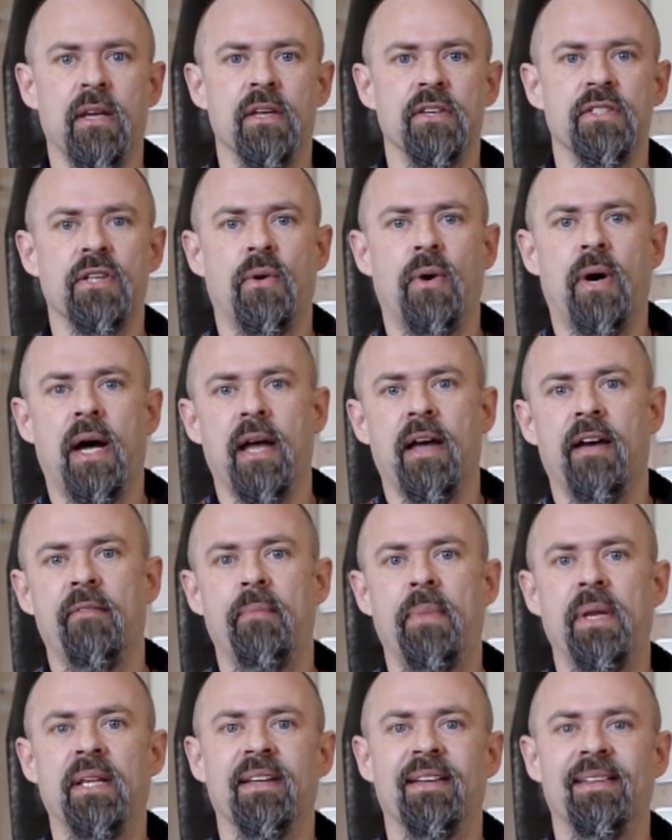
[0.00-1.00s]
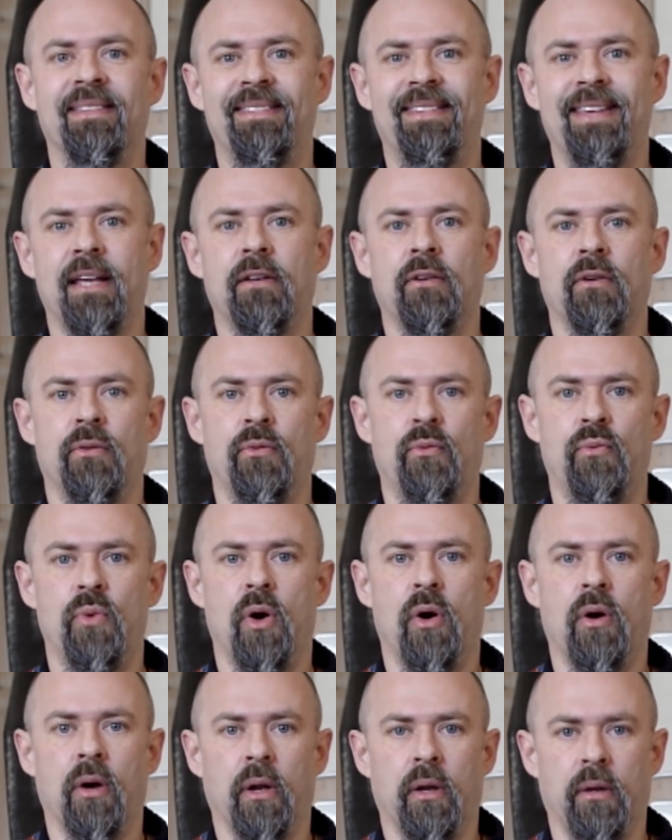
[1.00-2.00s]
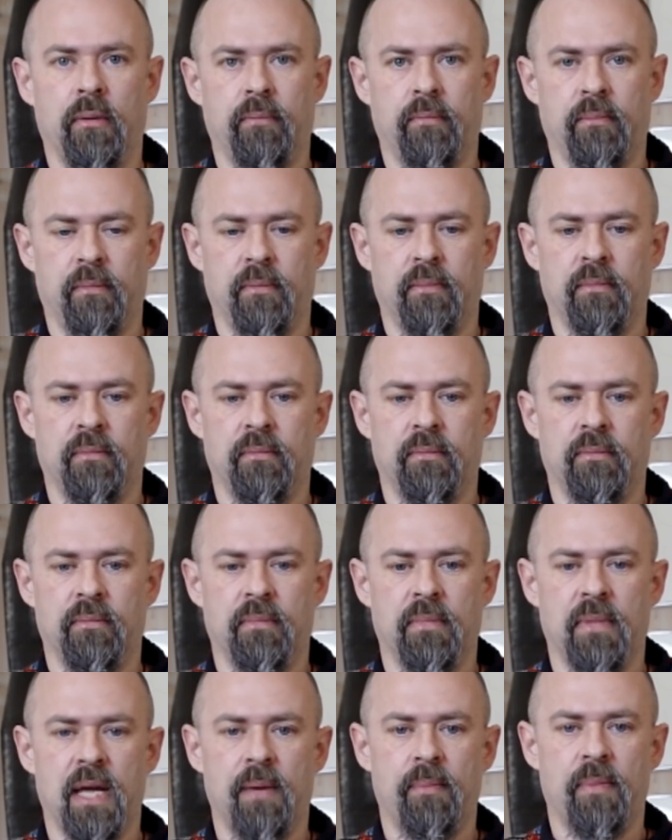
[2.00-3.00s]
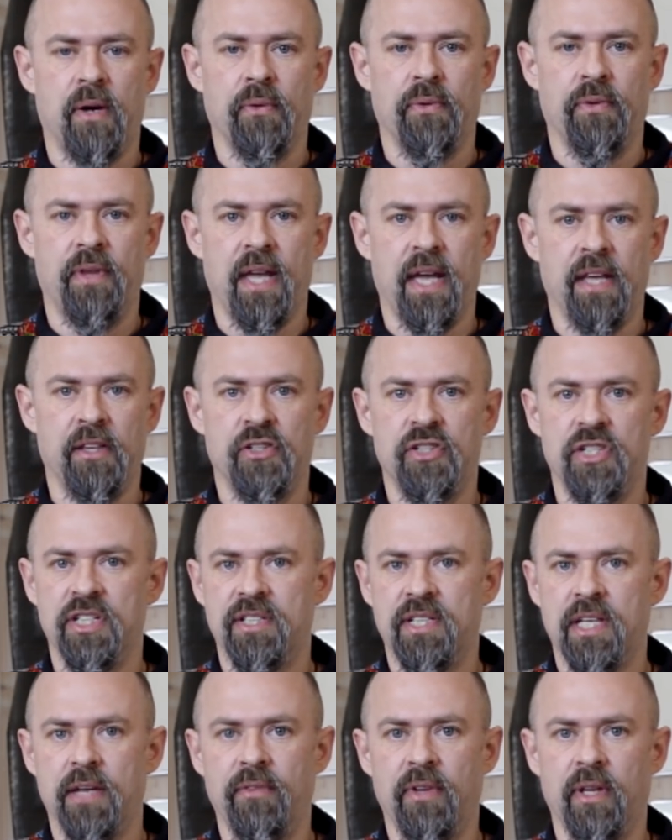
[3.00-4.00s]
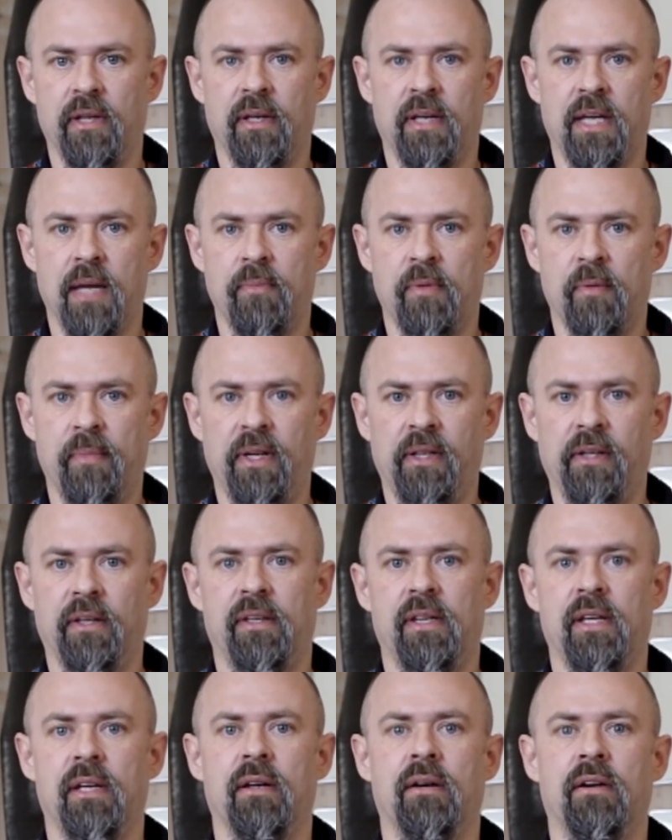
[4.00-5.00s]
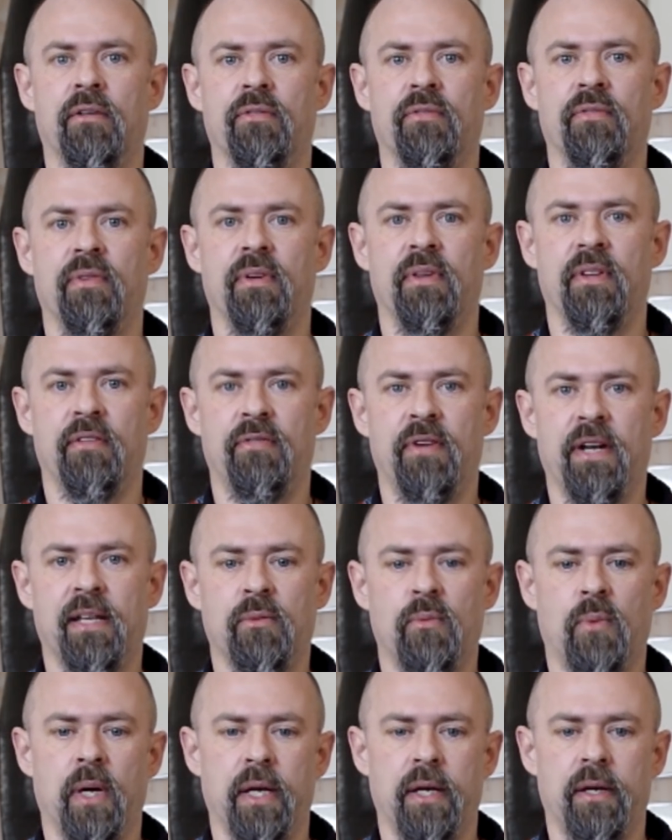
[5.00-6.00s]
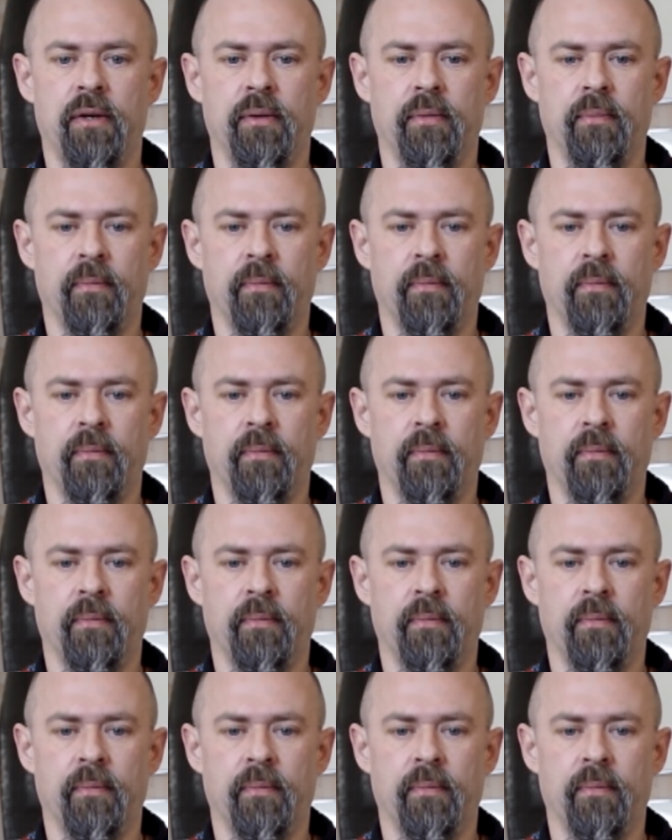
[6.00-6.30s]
So I have been dead wrong about the energy saving capability of the flat wire.